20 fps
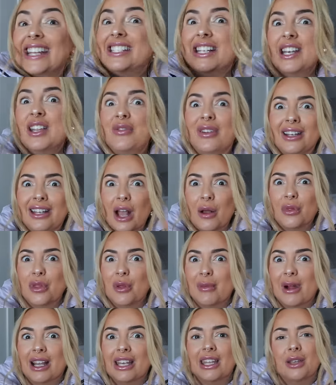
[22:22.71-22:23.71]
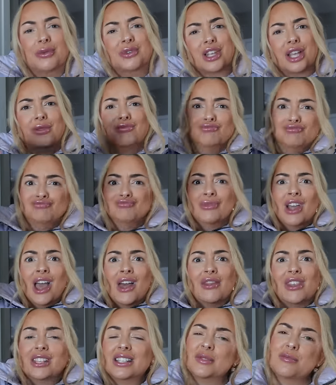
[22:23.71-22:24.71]
He didn't even count the money. He was like,
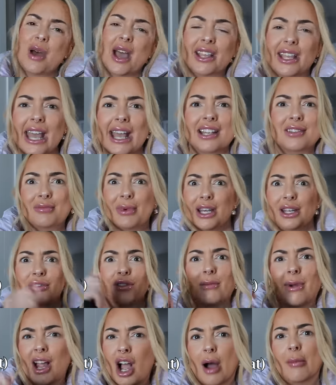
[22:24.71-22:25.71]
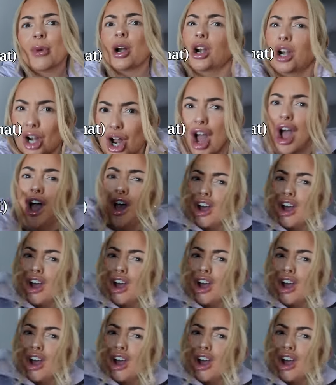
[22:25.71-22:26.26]
this is my gas money for my Hummer.